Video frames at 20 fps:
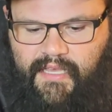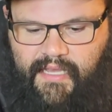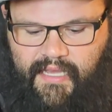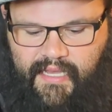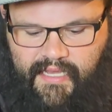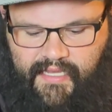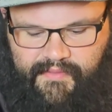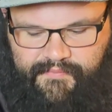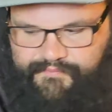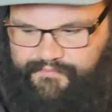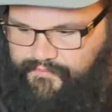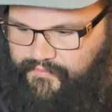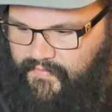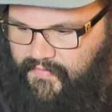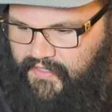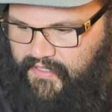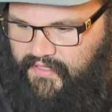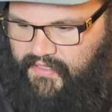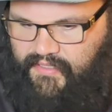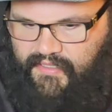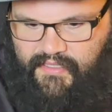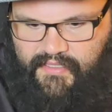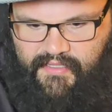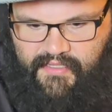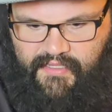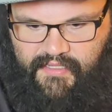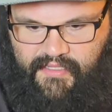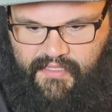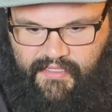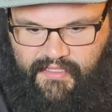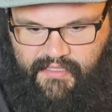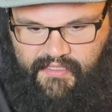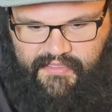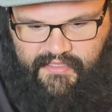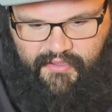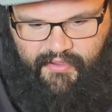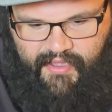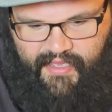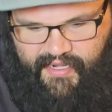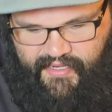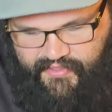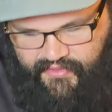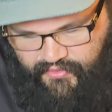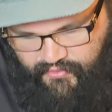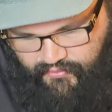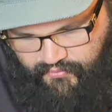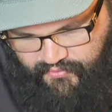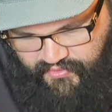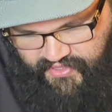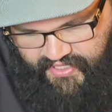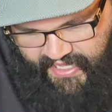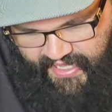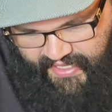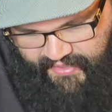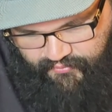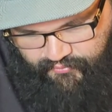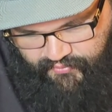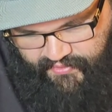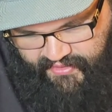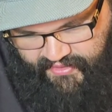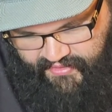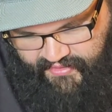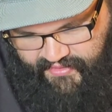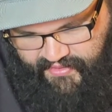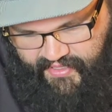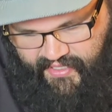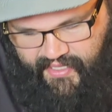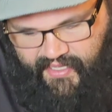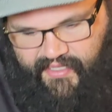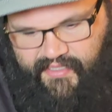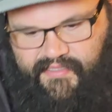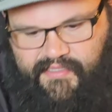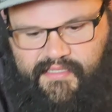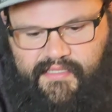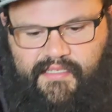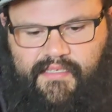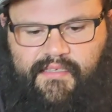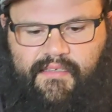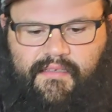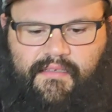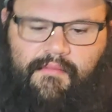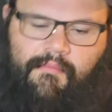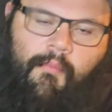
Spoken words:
Let's go ahead and do Nightwing next.